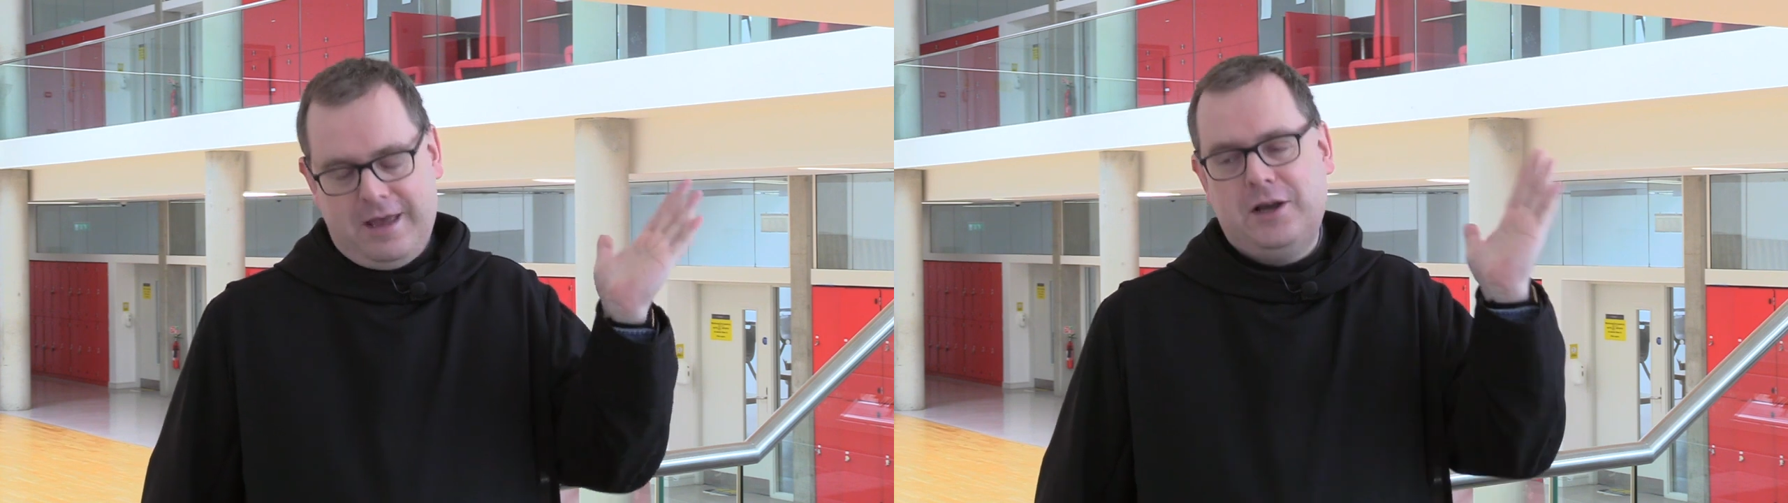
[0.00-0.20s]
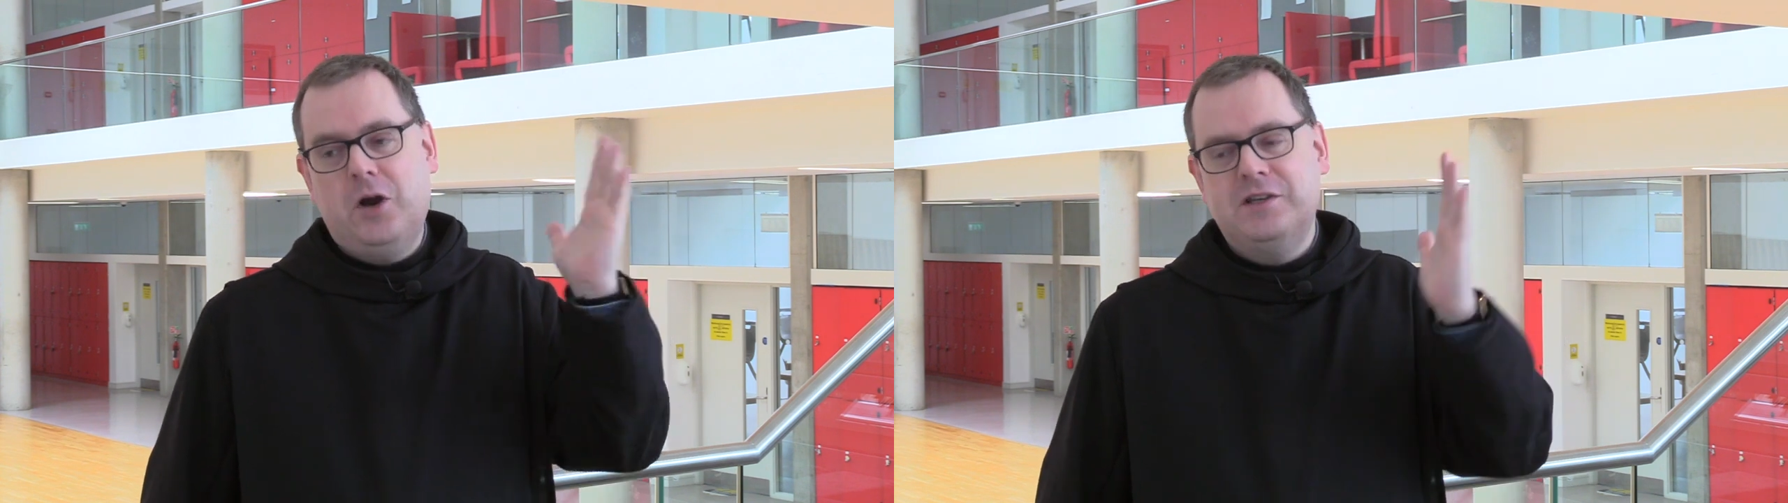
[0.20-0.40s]

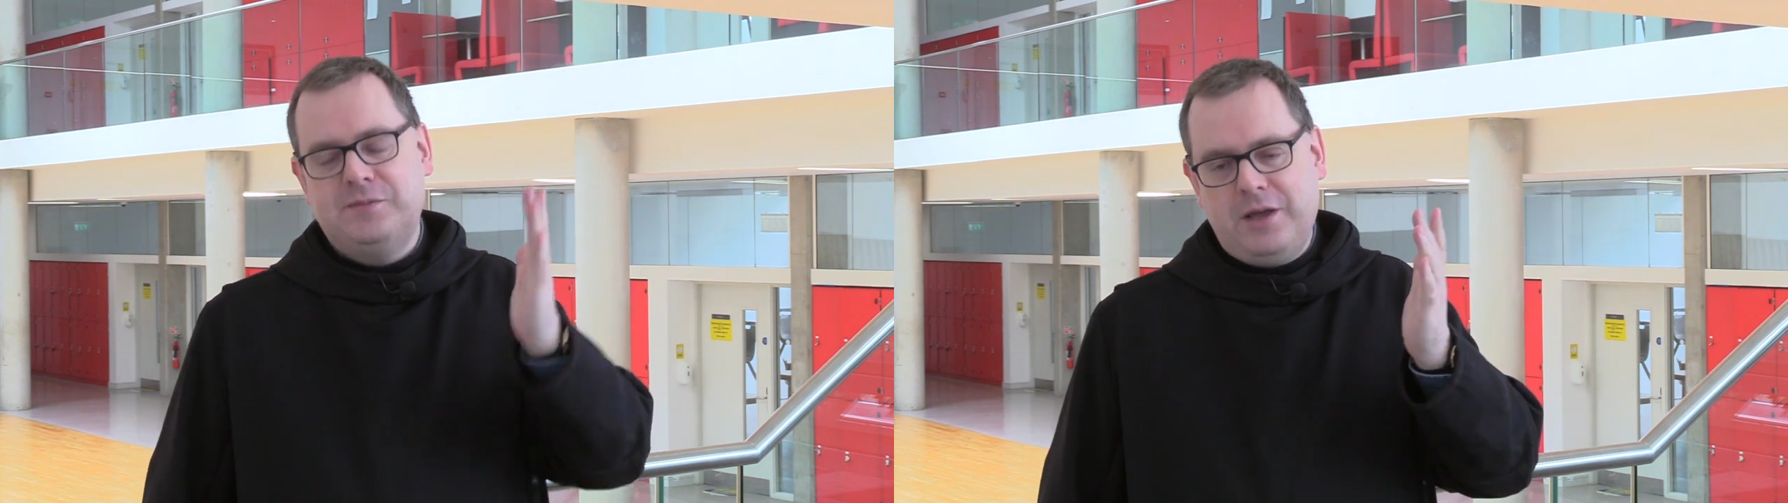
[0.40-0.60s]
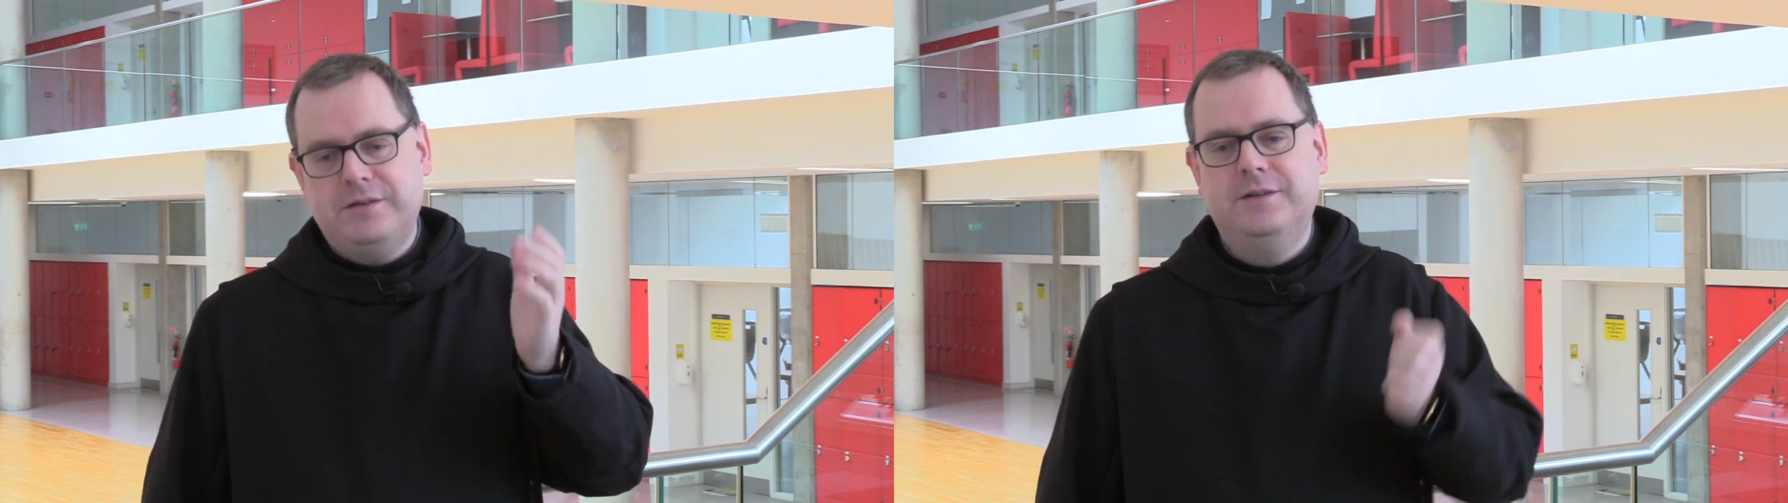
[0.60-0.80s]

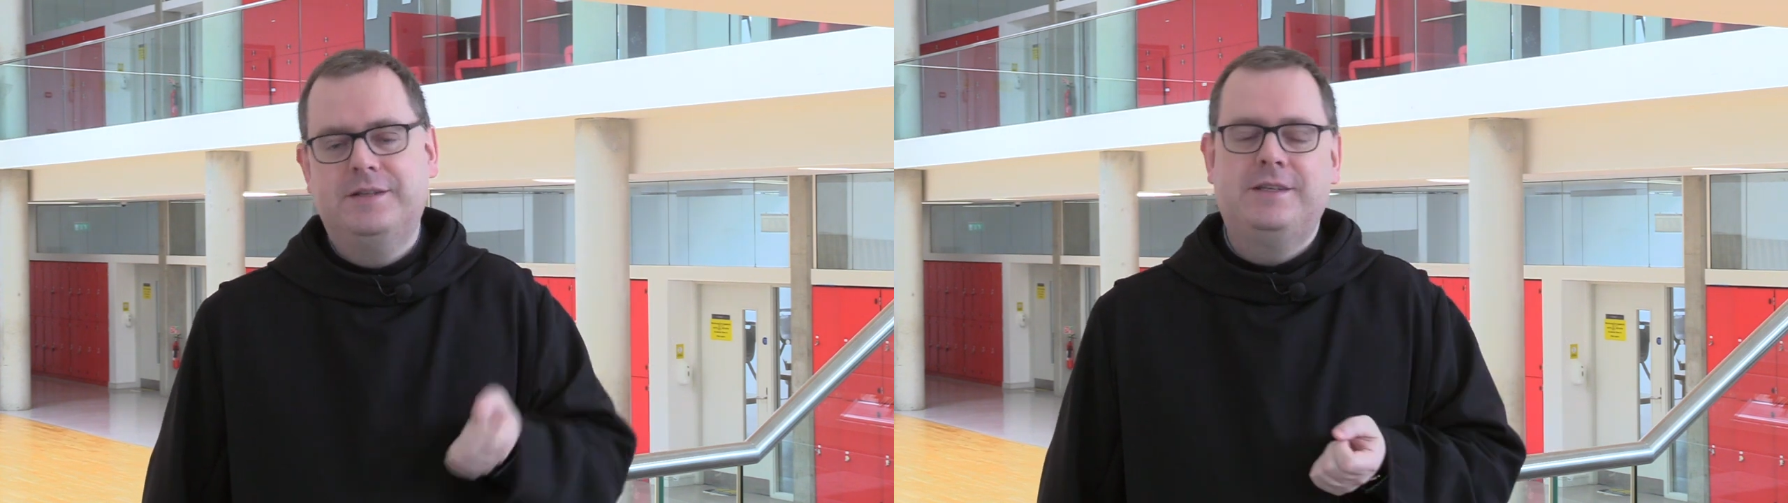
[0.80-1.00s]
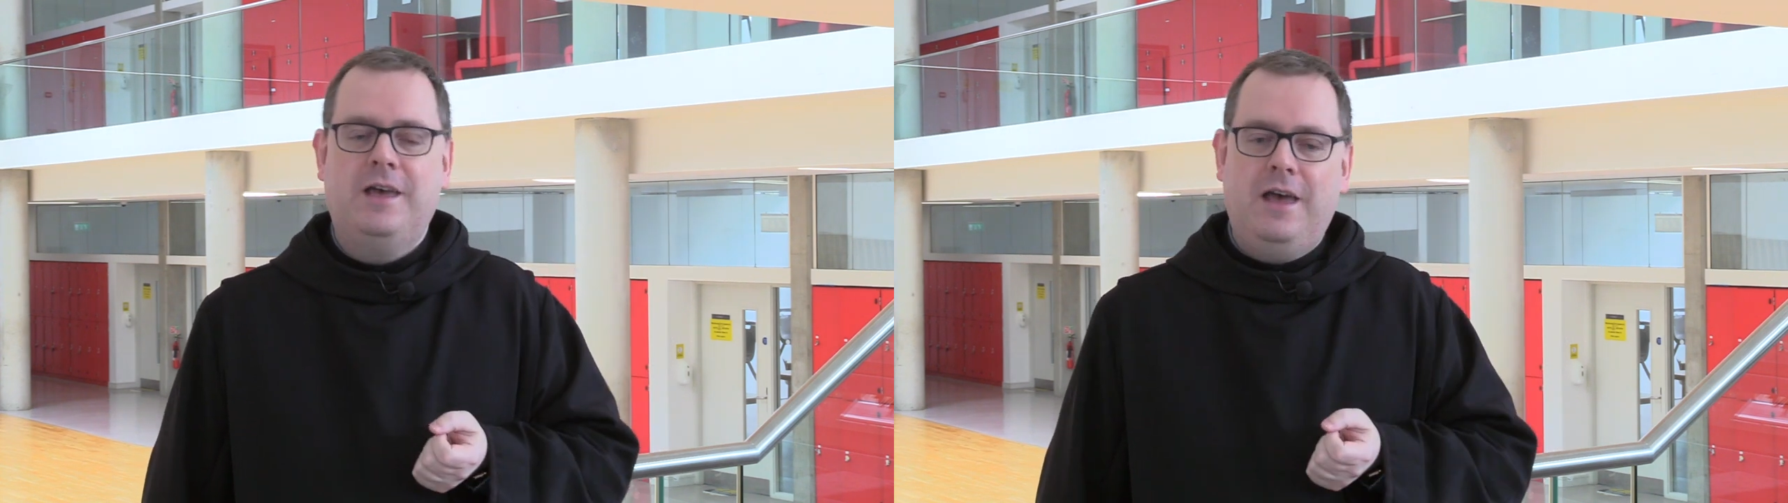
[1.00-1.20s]

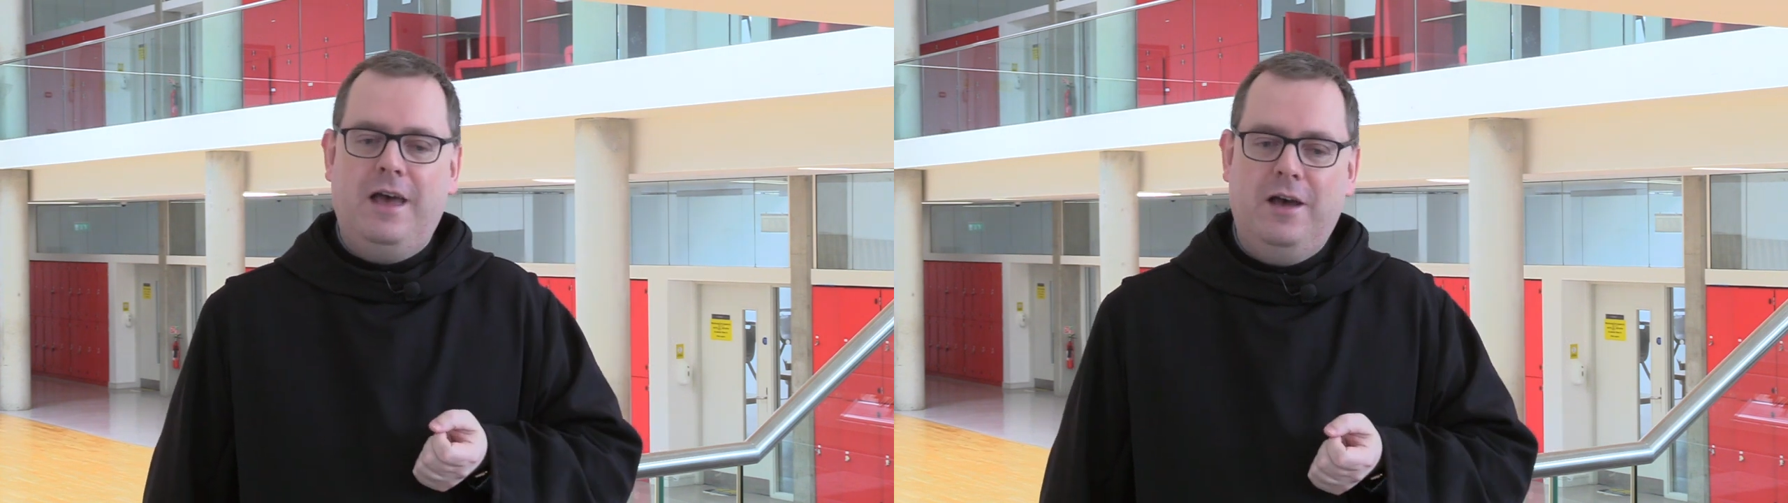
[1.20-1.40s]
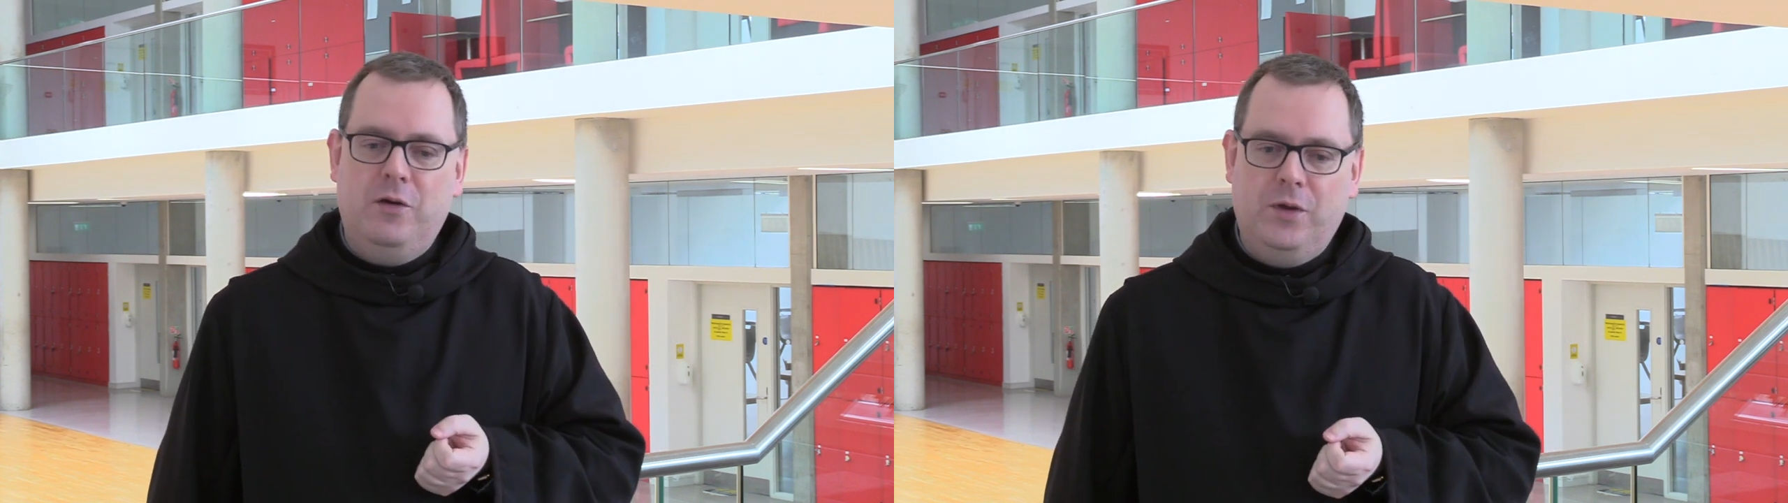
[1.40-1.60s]
correspondence
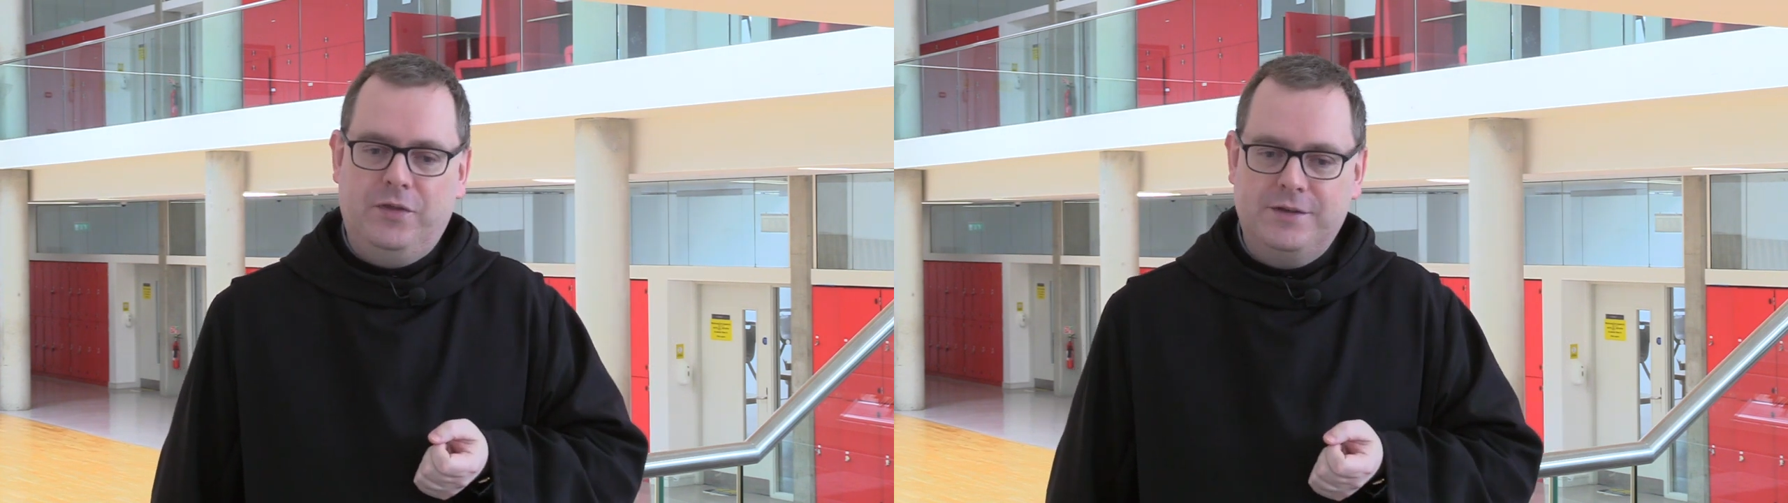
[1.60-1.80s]
with